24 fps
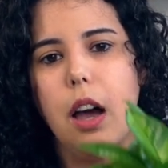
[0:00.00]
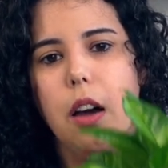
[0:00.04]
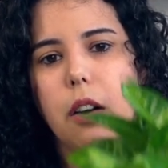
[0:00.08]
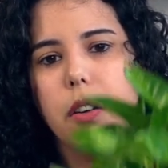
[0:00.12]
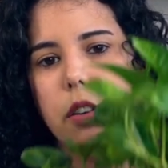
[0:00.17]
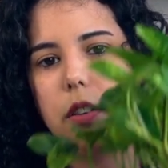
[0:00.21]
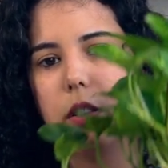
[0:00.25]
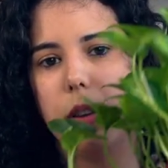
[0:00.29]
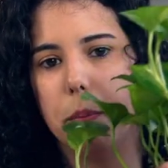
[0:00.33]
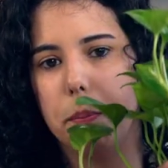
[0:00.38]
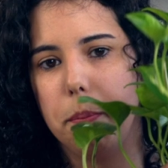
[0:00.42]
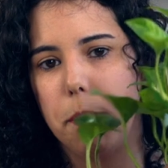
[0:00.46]

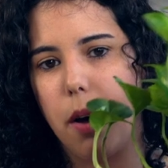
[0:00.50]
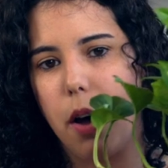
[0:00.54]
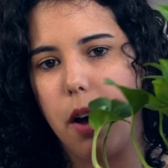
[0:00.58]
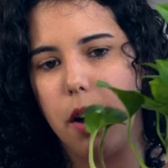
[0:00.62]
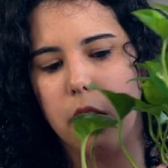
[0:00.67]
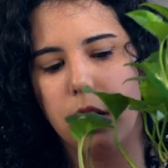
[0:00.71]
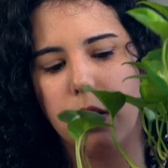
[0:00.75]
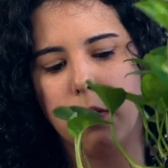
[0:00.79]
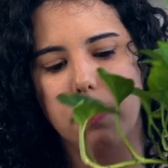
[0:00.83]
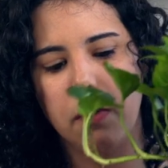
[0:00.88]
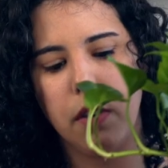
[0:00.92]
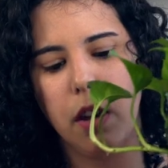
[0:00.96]
out of the
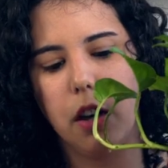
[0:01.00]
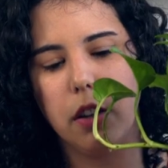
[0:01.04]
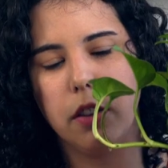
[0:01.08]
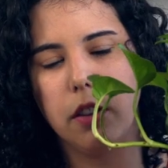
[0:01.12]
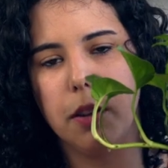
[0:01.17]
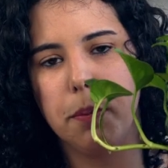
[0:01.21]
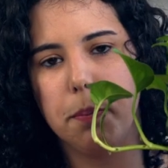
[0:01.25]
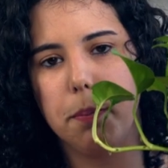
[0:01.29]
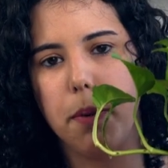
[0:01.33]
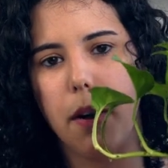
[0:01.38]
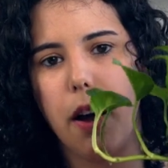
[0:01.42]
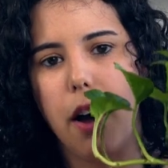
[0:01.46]
bottom of
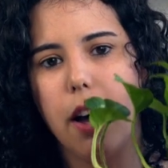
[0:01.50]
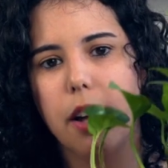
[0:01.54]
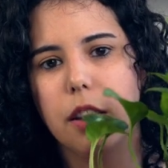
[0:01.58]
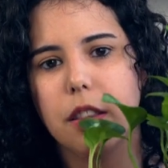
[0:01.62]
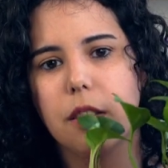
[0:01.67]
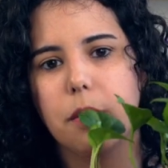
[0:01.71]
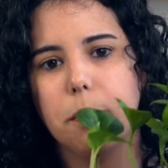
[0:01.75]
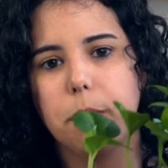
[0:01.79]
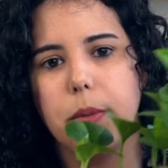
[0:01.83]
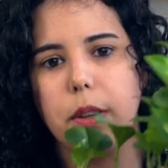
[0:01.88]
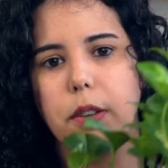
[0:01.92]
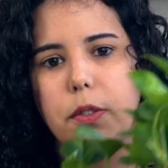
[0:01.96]
the
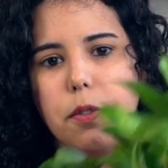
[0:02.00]
pot